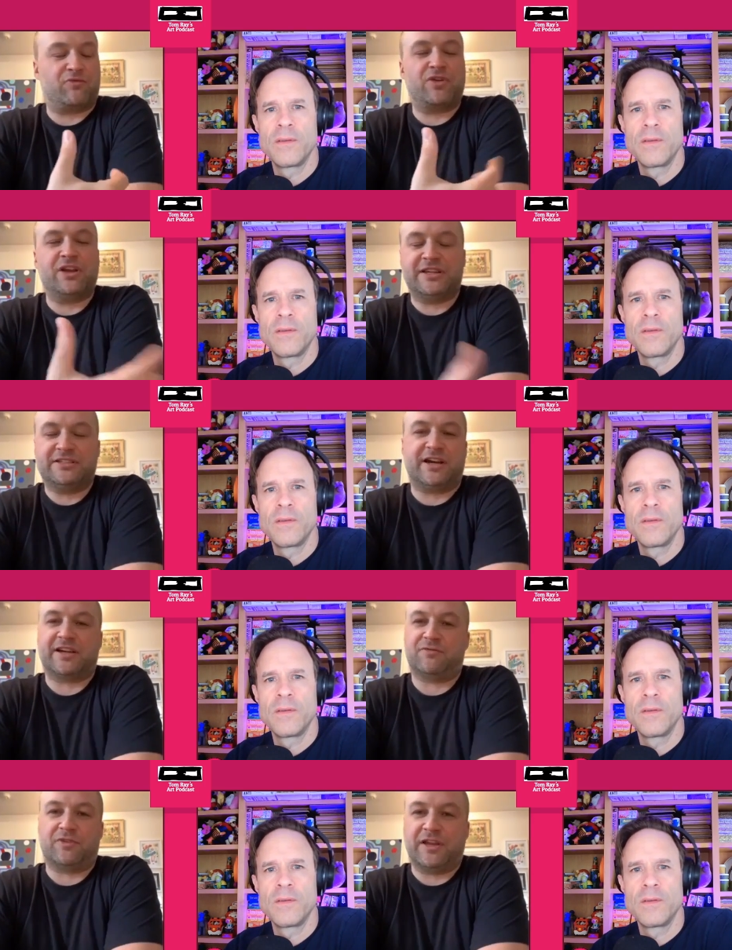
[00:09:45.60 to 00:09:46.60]
Speaker 1: really
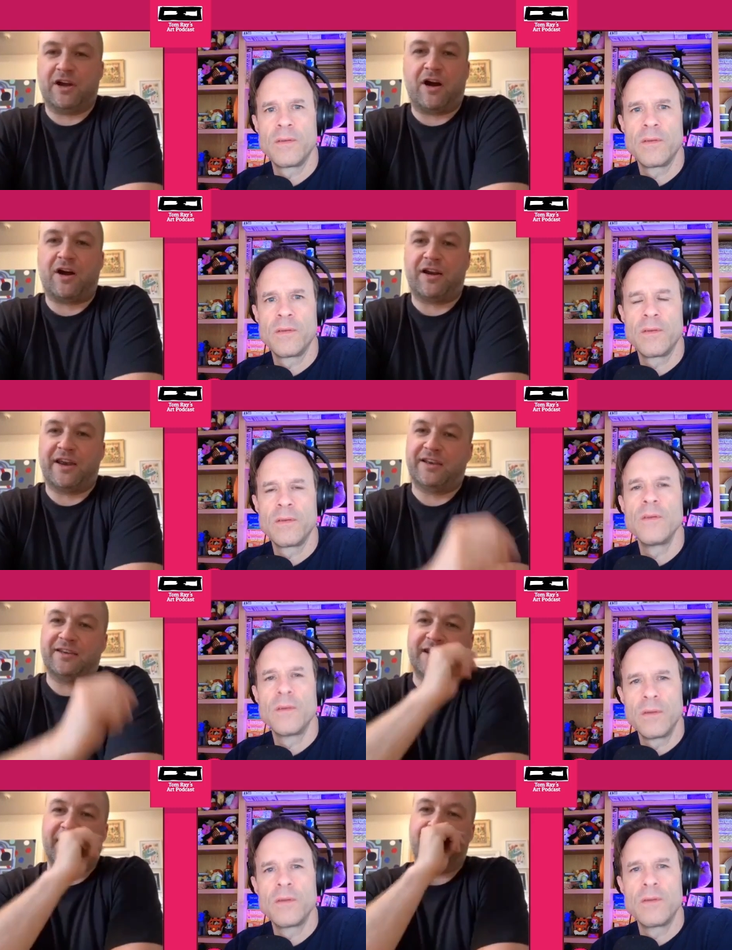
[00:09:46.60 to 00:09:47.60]
dug in really hard
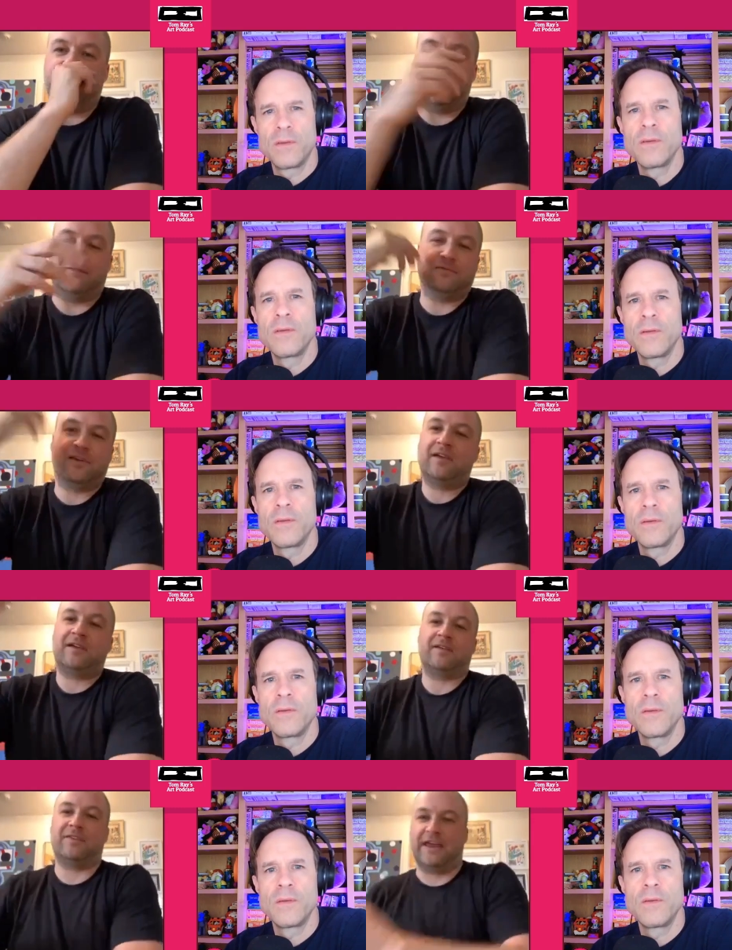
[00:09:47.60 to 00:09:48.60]
and you know, it
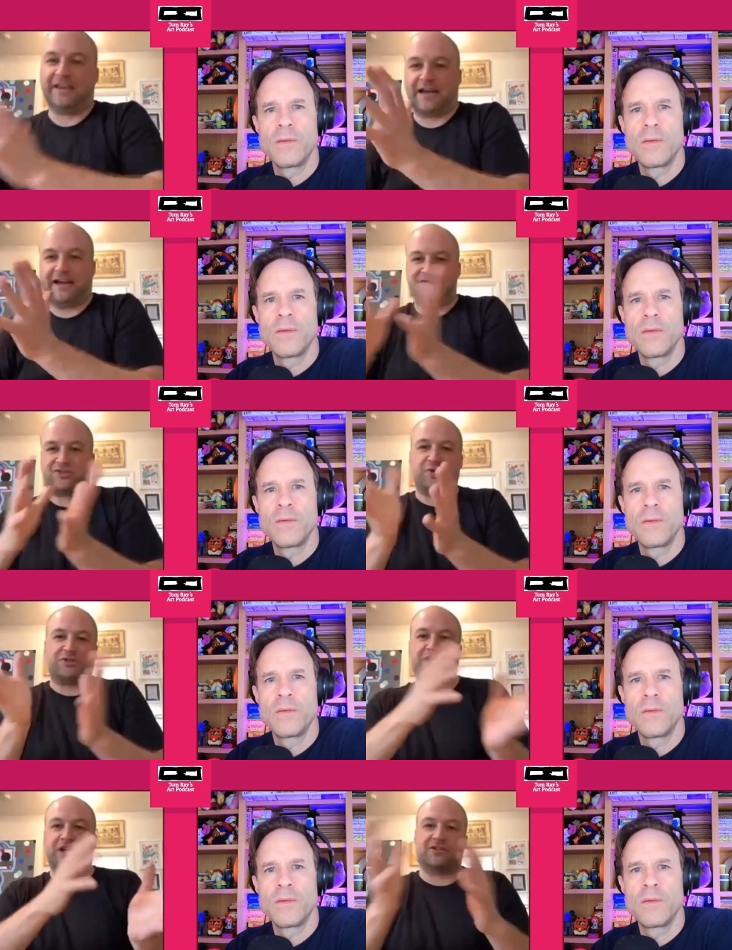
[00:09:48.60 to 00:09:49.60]
then kind of
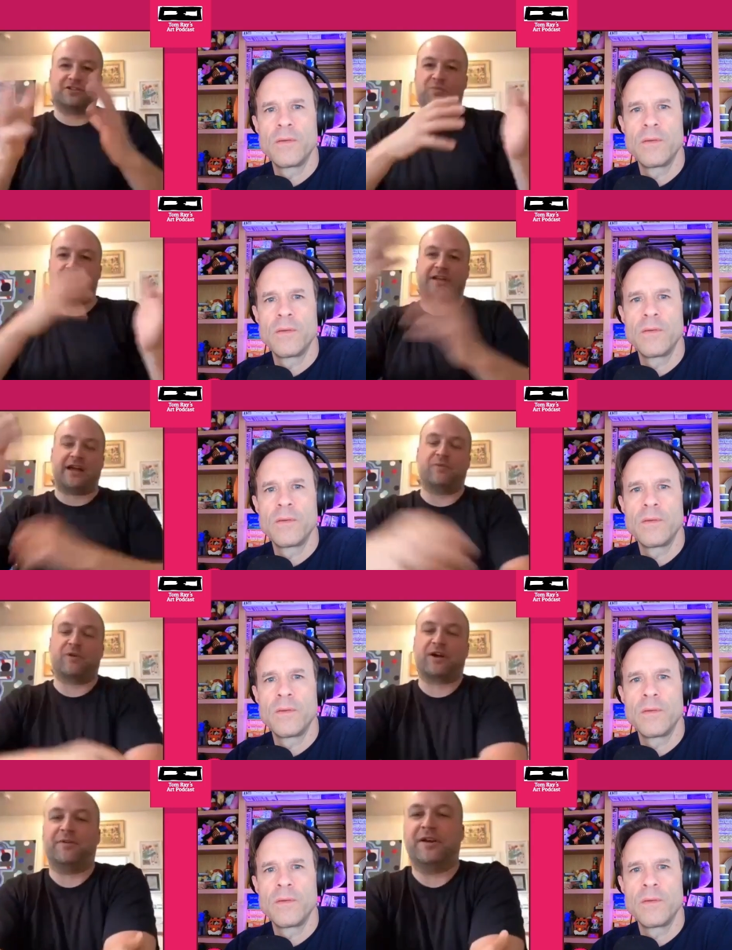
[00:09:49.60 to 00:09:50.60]
switch gears on what kind of
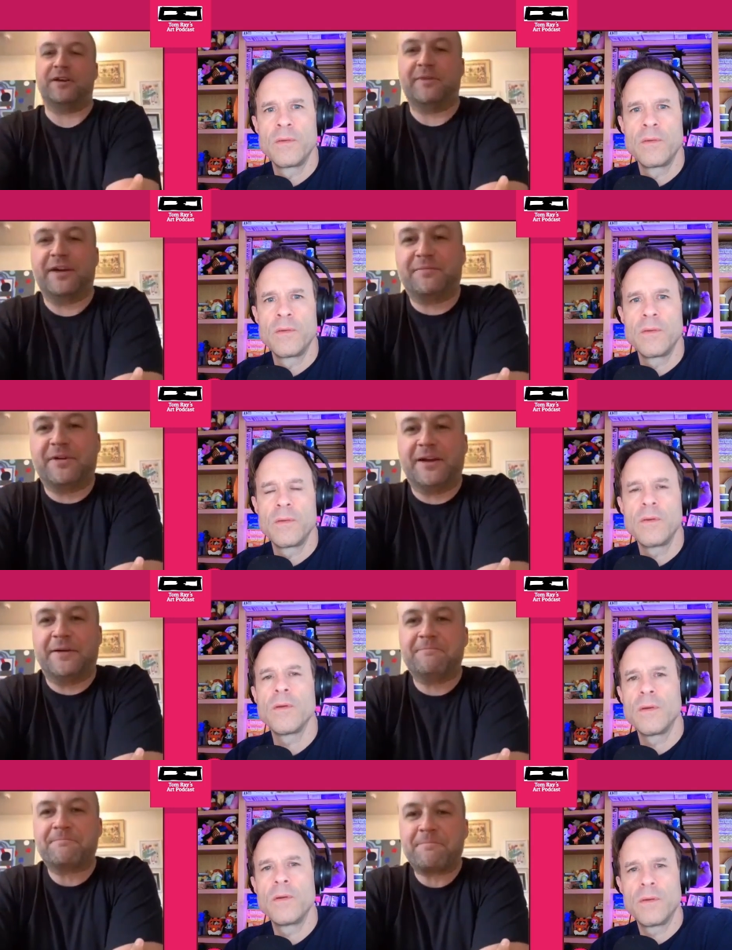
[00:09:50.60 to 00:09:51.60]
work I wanted to make. But
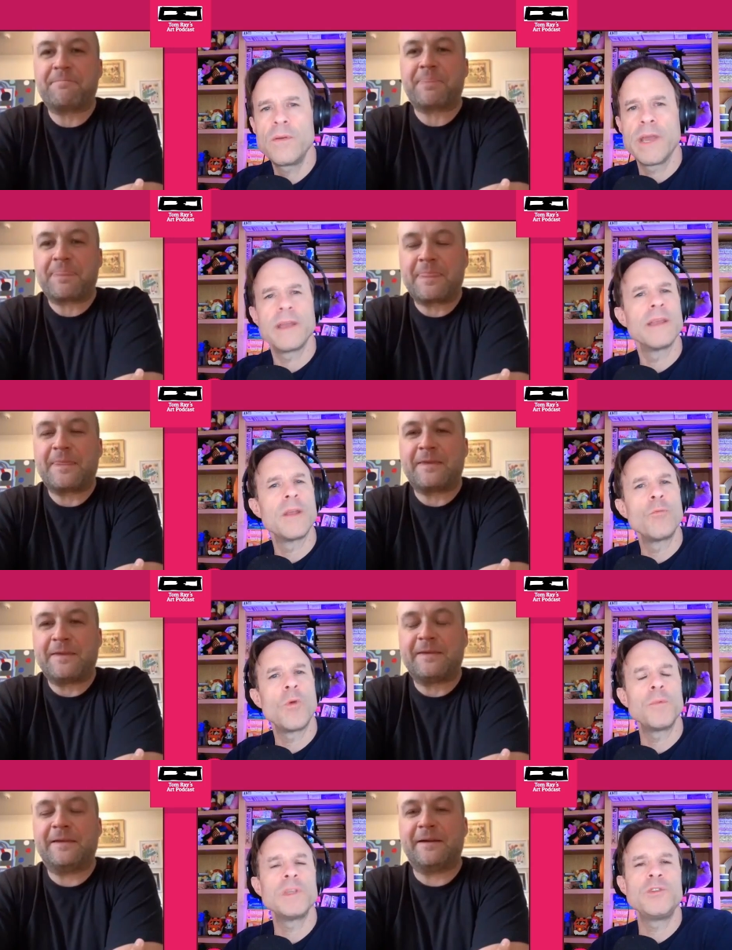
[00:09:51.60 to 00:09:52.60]
yeah.
Speaker 2: Okay. And then
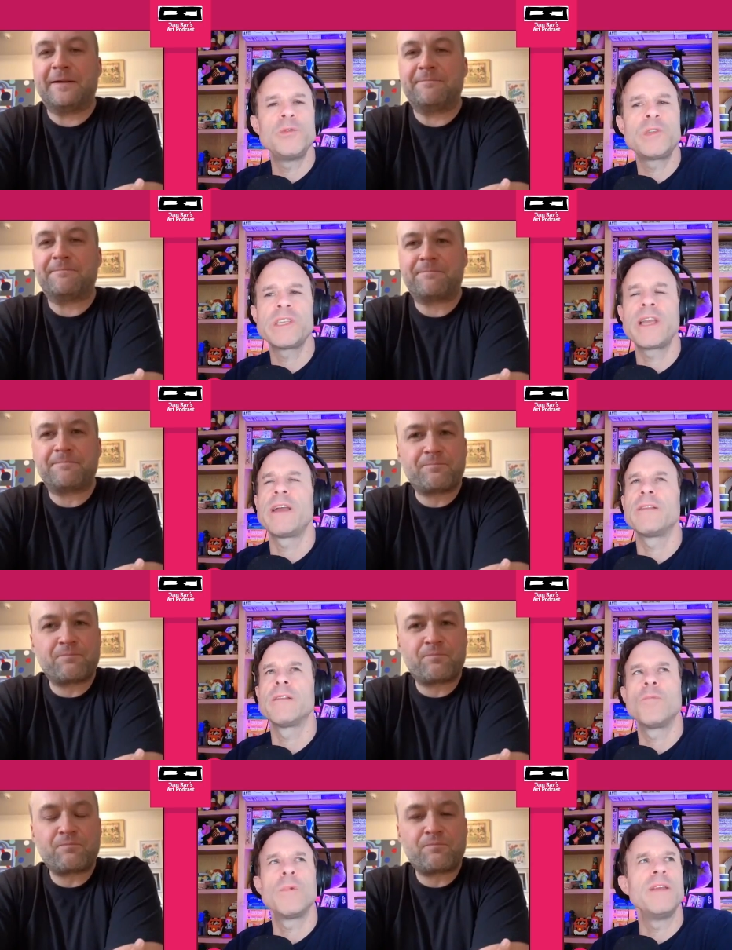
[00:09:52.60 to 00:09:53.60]
what would you yeah. say
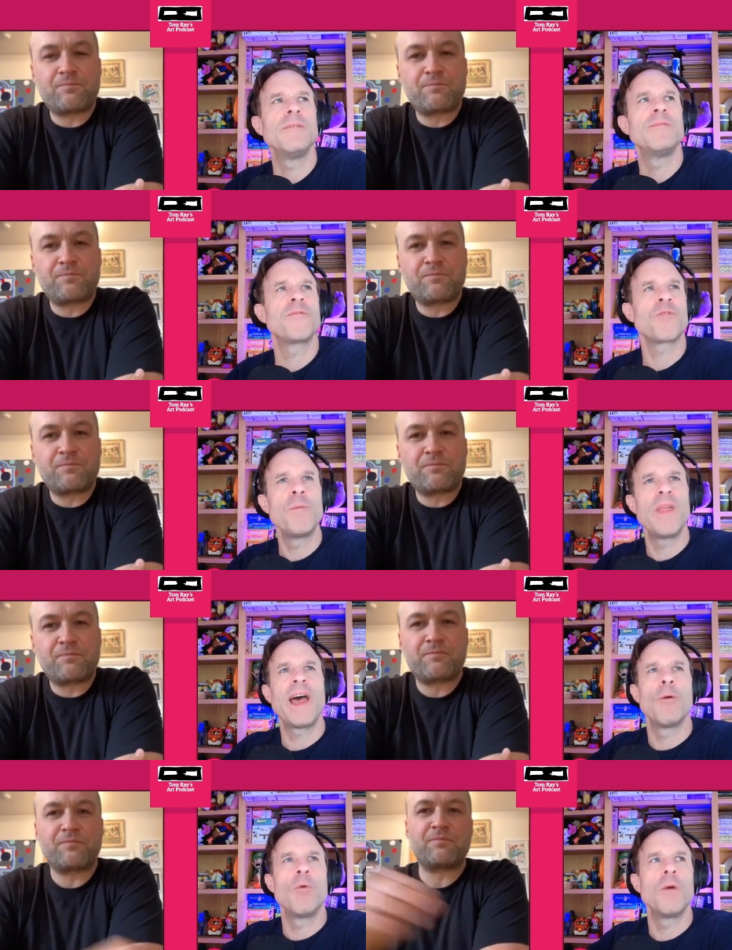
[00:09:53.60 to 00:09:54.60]
it, from
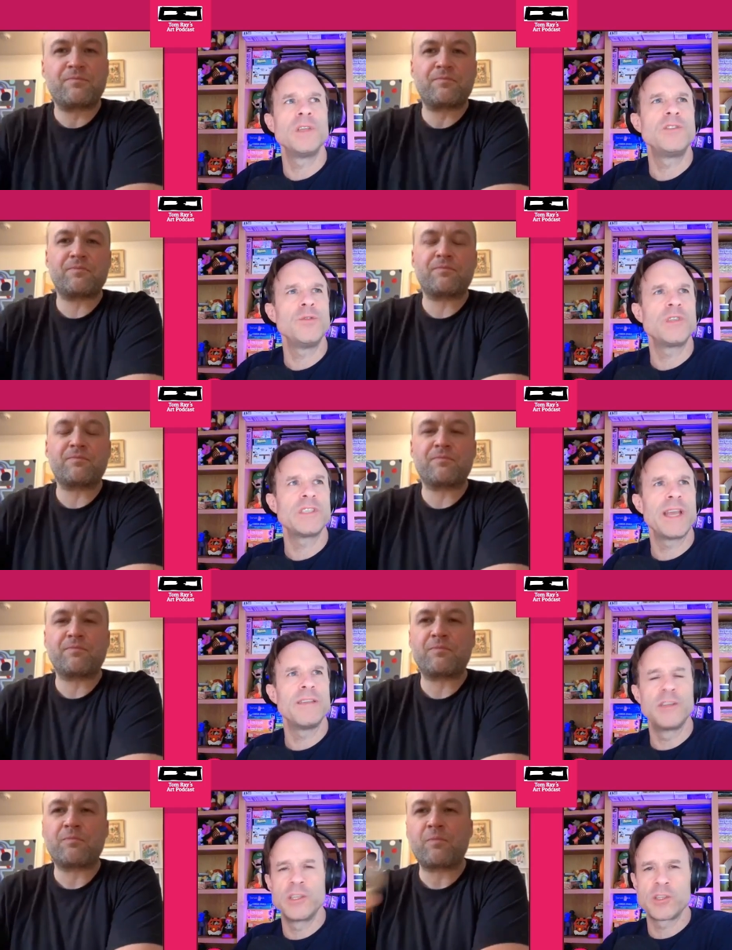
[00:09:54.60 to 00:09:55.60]
that? What would you say
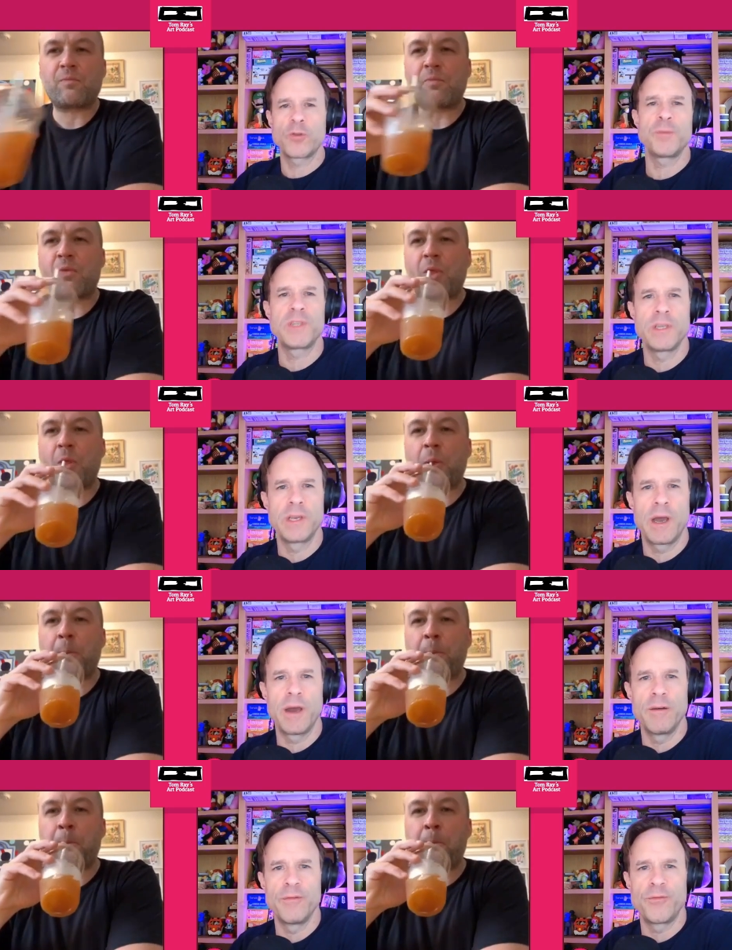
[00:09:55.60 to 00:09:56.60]
the description
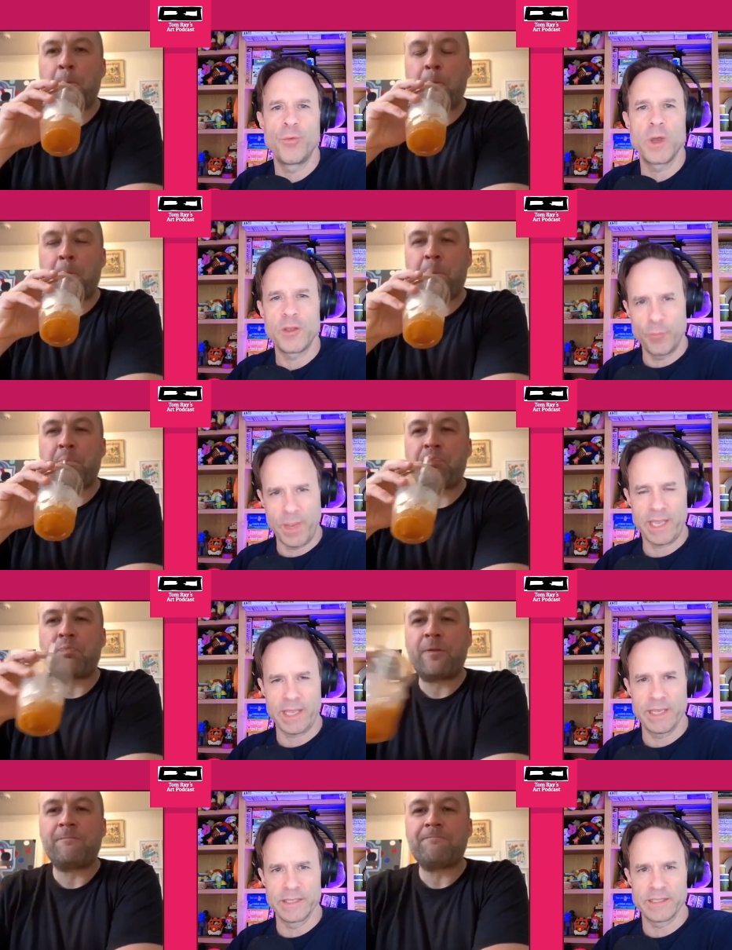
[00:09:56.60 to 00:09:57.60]
of what you make is?